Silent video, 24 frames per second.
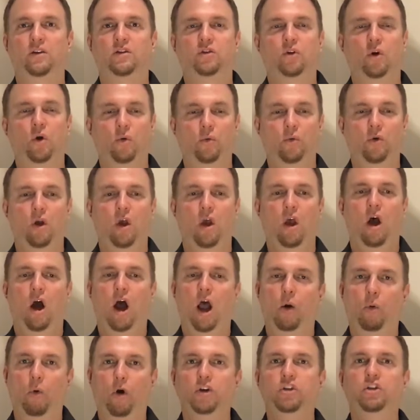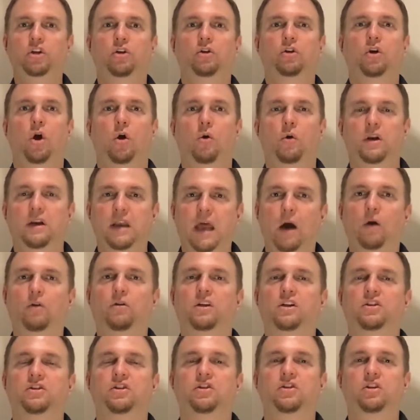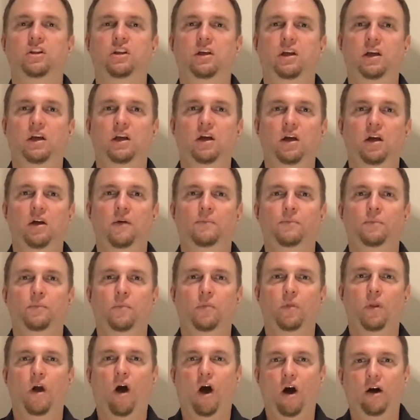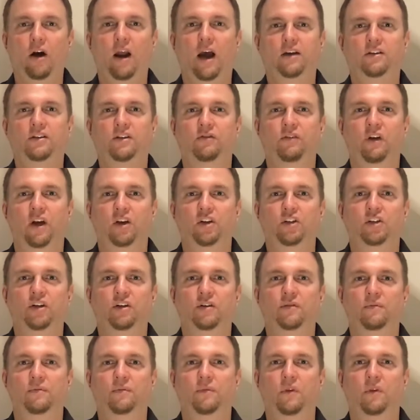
So I want you to go and now listen to the heart activation,